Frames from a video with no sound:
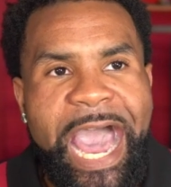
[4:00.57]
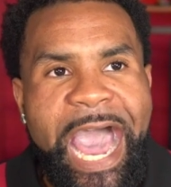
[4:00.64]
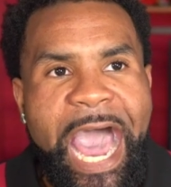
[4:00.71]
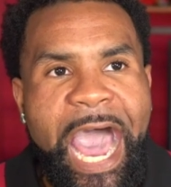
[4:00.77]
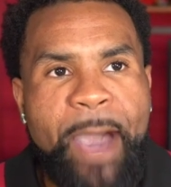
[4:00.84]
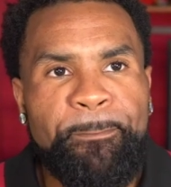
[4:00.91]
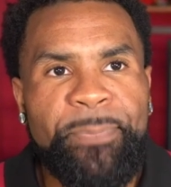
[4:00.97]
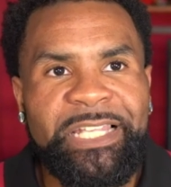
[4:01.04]

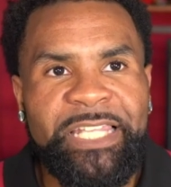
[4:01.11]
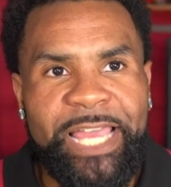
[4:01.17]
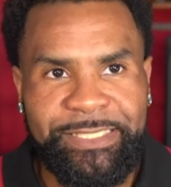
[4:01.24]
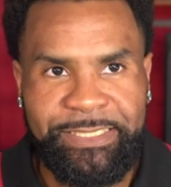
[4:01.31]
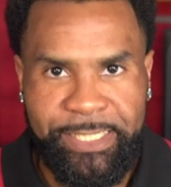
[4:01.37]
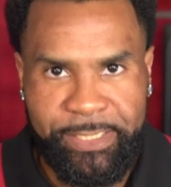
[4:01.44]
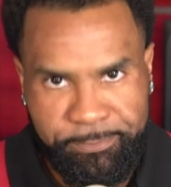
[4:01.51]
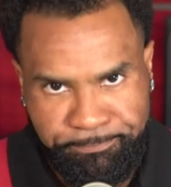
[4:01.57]

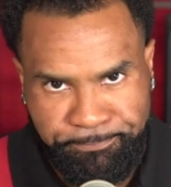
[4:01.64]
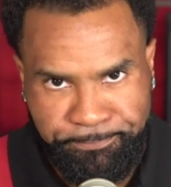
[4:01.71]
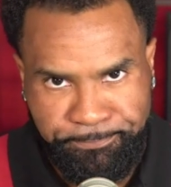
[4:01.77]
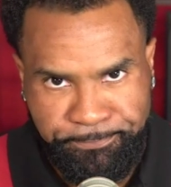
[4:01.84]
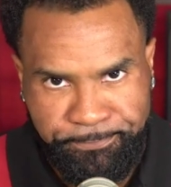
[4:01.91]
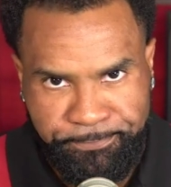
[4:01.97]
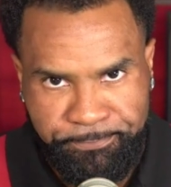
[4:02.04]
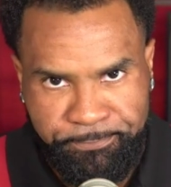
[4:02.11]
apoplectic
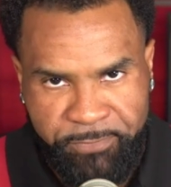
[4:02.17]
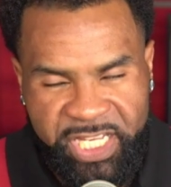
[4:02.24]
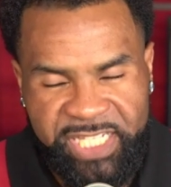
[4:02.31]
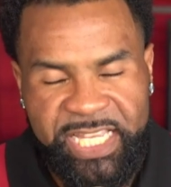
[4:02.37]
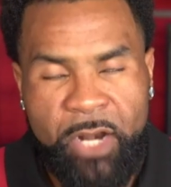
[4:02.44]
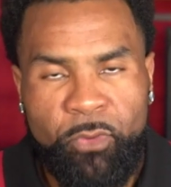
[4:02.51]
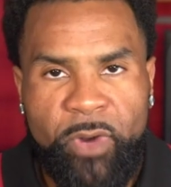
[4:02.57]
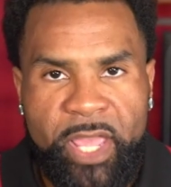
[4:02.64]
because
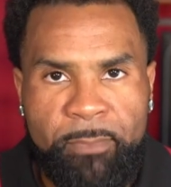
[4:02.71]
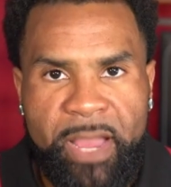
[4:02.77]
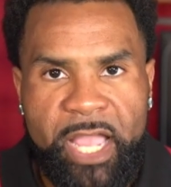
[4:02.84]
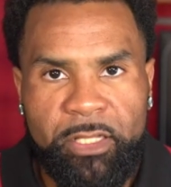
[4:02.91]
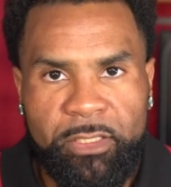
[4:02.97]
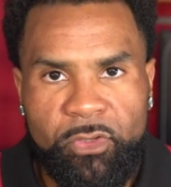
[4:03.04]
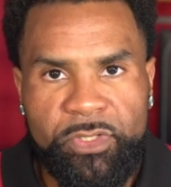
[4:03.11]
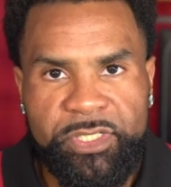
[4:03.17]
I read
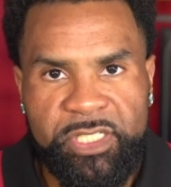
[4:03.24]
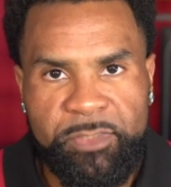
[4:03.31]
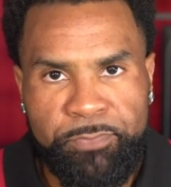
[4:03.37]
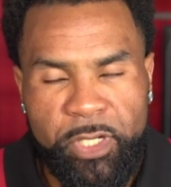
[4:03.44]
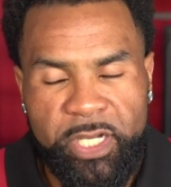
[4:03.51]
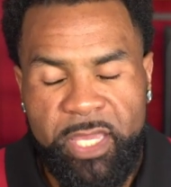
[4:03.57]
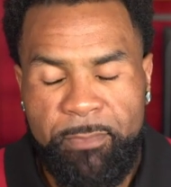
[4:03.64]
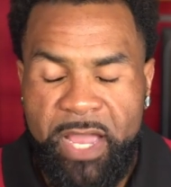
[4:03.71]
Michael Lewis's
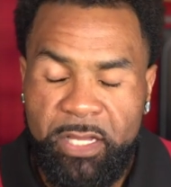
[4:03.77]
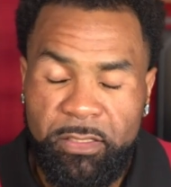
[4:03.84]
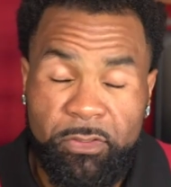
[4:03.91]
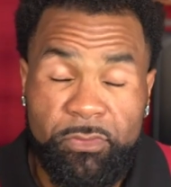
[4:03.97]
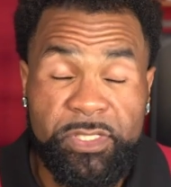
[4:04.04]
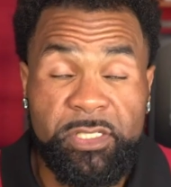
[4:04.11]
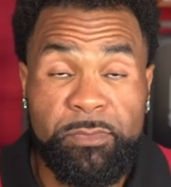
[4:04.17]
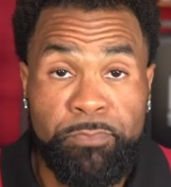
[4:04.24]
book, and Michael
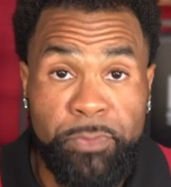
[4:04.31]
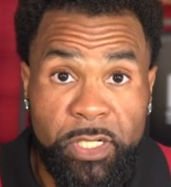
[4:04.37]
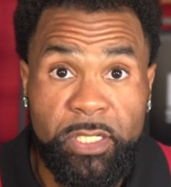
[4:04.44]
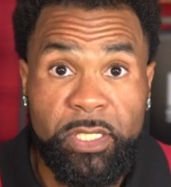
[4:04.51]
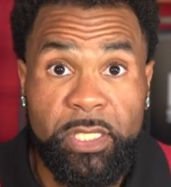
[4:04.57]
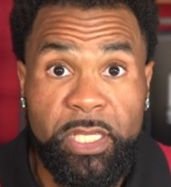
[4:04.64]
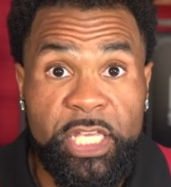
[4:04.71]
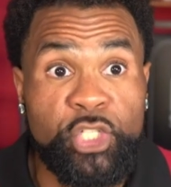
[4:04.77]
Lewis's
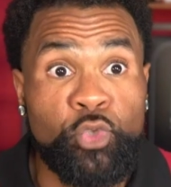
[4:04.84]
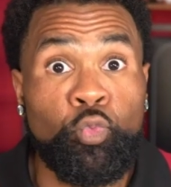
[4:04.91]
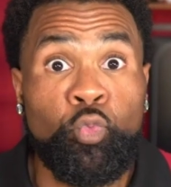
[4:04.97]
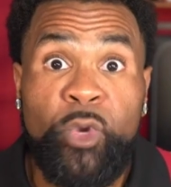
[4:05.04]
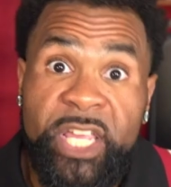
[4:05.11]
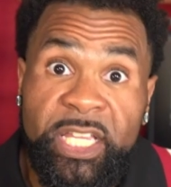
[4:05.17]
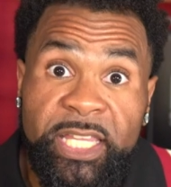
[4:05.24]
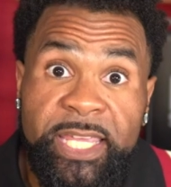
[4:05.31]
book is
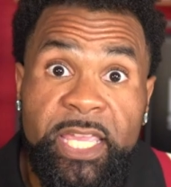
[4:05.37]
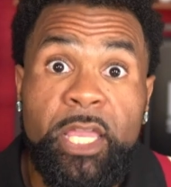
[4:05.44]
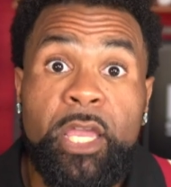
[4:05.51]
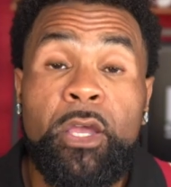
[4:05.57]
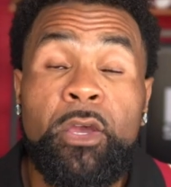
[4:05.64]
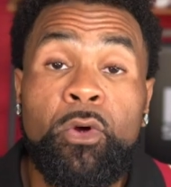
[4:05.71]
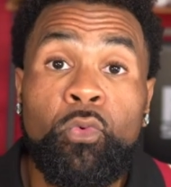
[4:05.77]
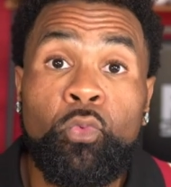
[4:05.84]
really,
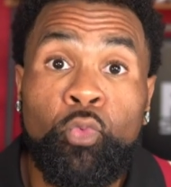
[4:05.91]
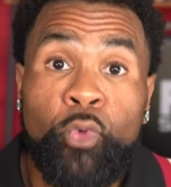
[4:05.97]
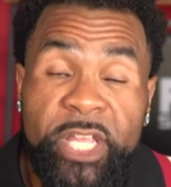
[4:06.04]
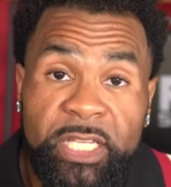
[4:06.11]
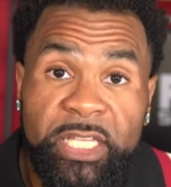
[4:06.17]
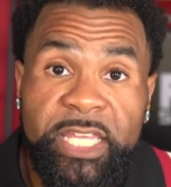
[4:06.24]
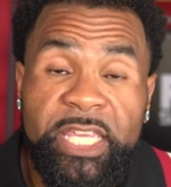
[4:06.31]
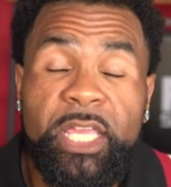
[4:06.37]

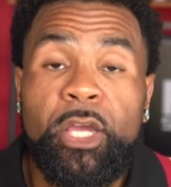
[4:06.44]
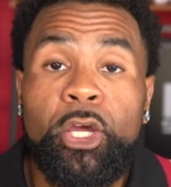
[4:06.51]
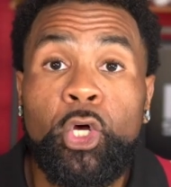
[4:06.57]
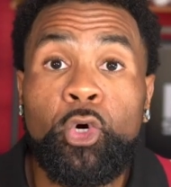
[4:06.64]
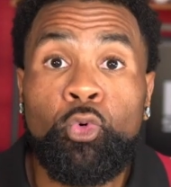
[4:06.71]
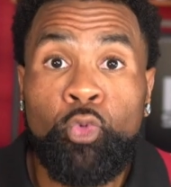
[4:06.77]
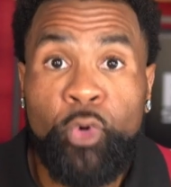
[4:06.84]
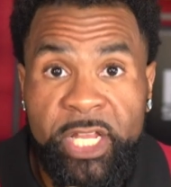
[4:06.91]
really,
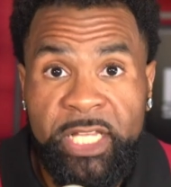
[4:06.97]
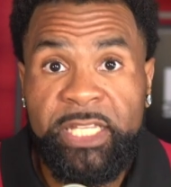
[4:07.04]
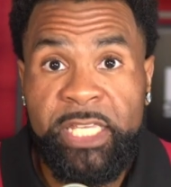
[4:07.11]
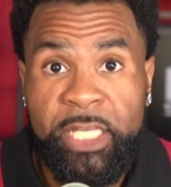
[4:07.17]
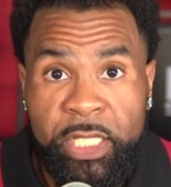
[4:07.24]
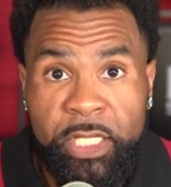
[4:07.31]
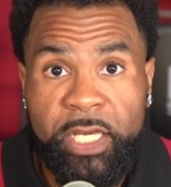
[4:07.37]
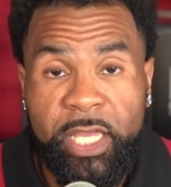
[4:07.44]
really
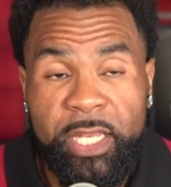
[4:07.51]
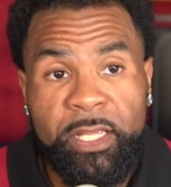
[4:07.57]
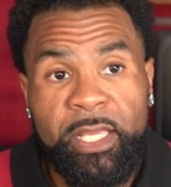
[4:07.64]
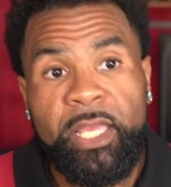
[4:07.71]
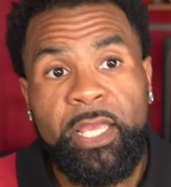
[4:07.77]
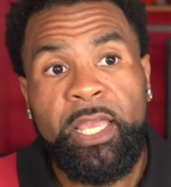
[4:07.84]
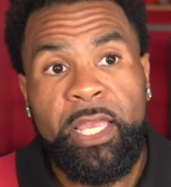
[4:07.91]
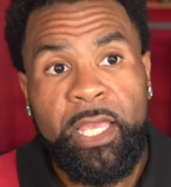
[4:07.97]
good.
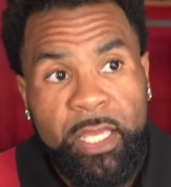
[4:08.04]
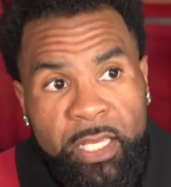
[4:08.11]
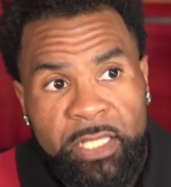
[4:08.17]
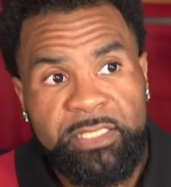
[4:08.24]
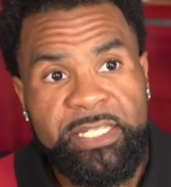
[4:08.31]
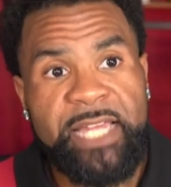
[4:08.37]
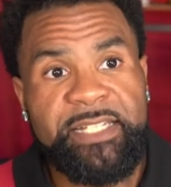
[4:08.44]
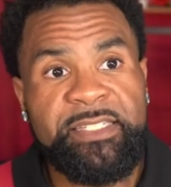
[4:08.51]

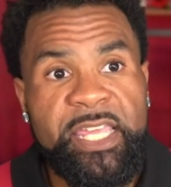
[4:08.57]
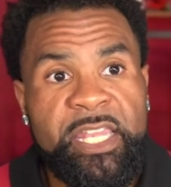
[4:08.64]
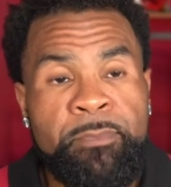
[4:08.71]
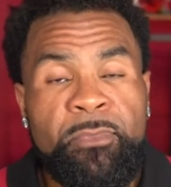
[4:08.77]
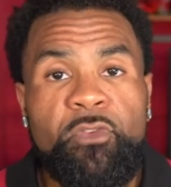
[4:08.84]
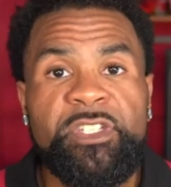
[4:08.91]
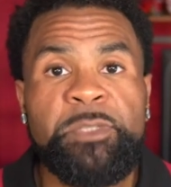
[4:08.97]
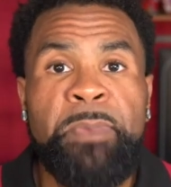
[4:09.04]
It's not to say the
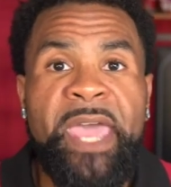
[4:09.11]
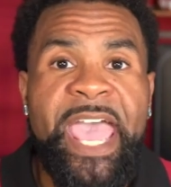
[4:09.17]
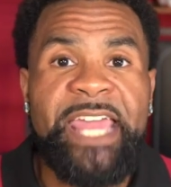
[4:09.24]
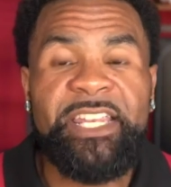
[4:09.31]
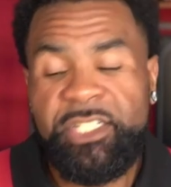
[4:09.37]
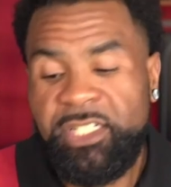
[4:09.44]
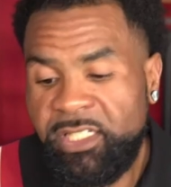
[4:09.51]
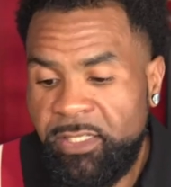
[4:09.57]
movie's bad.
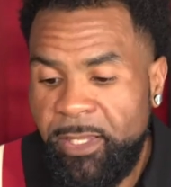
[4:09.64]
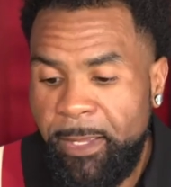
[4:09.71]
It's just